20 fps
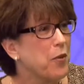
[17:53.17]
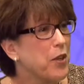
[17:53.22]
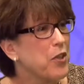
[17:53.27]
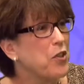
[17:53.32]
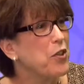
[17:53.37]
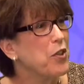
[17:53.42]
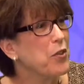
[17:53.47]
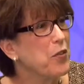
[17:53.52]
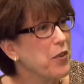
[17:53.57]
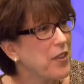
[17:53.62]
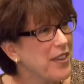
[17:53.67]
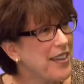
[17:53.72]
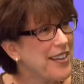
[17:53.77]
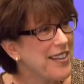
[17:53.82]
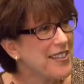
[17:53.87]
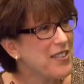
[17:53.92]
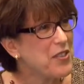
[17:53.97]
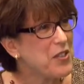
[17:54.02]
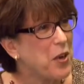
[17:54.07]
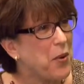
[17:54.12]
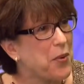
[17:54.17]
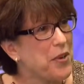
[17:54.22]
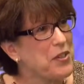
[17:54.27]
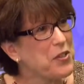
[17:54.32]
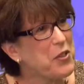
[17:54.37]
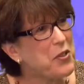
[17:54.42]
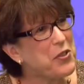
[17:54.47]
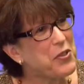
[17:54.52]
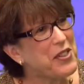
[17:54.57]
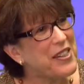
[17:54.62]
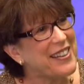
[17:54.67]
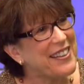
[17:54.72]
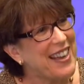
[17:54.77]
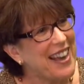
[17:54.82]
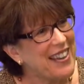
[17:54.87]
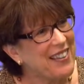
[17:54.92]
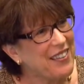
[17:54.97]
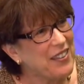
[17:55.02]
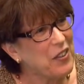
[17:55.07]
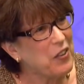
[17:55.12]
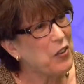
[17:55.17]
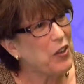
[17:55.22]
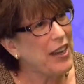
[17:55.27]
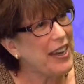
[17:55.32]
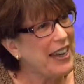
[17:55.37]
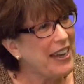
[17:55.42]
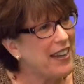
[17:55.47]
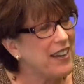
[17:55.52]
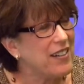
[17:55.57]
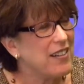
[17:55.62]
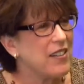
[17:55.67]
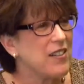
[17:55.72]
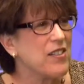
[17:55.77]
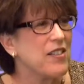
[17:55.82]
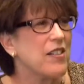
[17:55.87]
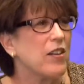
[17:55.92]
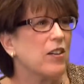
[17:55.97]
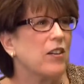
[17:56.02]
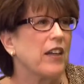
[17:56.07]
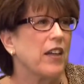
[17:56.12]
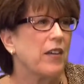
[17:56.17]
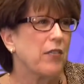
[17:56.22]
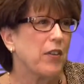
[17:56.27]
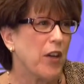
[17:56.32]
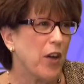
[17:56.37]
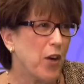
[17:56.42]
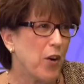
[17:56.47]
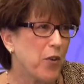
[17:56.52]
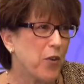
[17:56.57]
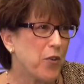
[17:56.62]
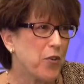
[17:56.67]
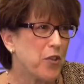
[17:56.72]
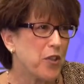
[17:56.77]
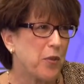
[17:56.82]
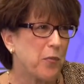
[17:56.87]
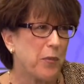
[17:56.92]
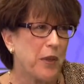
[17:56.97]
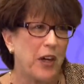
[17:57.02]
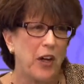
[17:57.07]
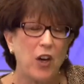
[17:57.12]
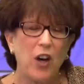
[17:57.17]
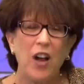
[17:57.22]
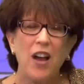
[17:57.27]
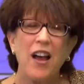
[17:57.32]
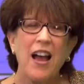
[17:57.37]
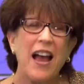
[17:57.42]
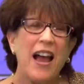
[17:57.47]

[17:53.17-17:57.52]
we do this. So it's using that little and, it's still giving ownership here.